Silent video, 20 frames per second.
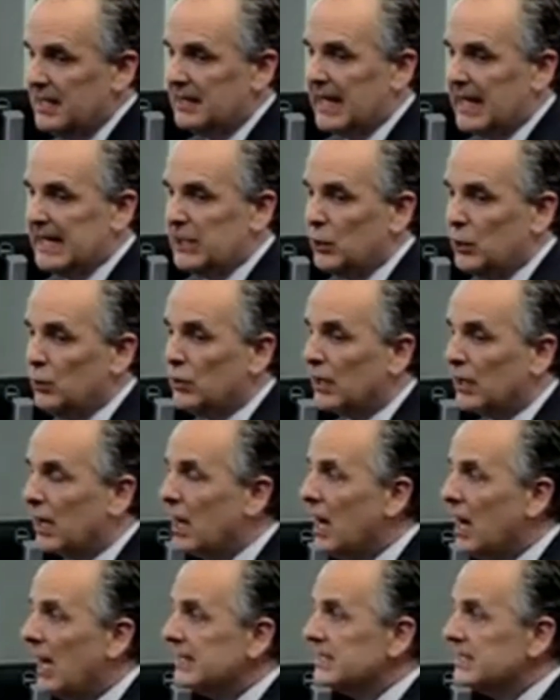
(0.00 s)
They knew the
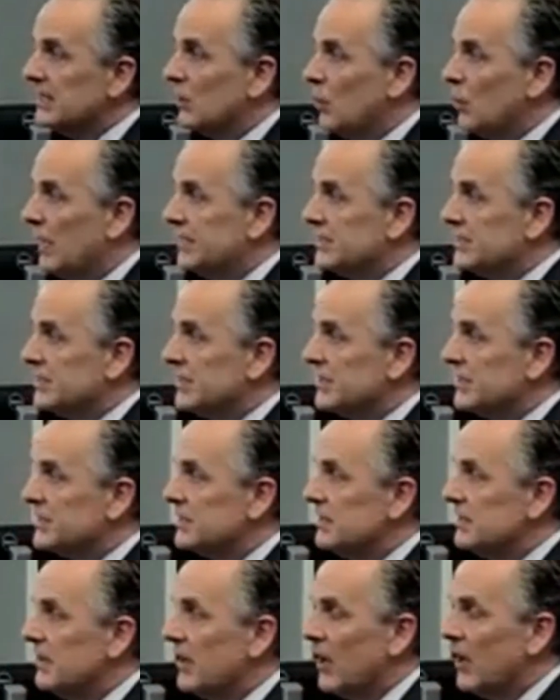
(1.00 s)

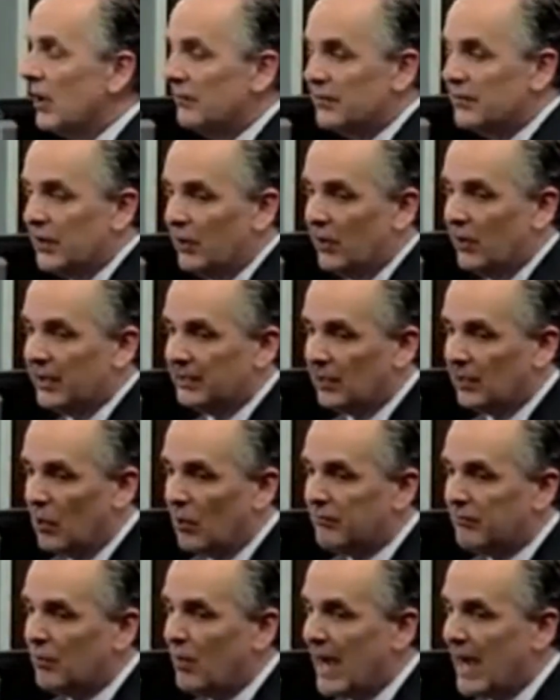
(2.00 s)
consequences of their
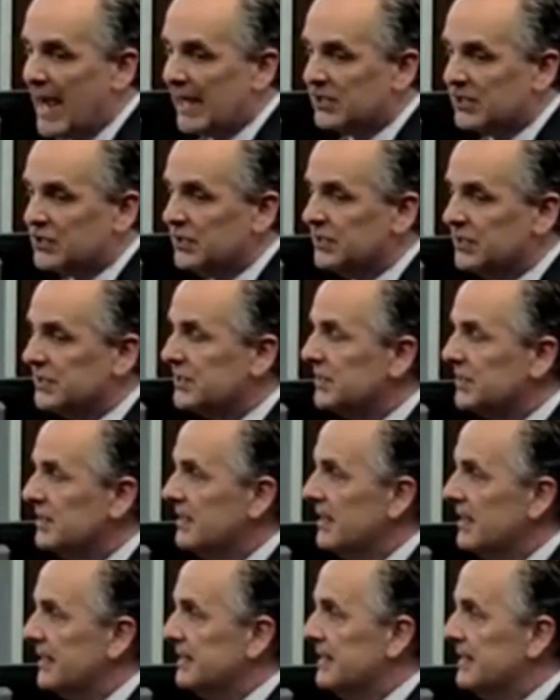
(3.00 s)
unlawful actions:
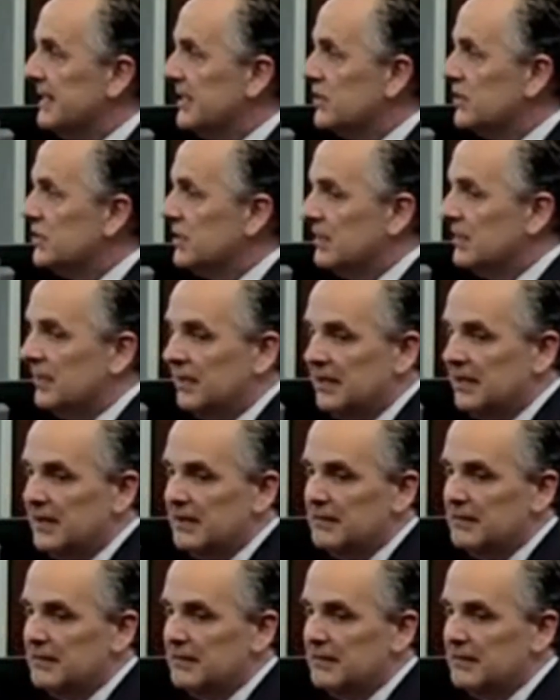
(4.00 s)
addiction,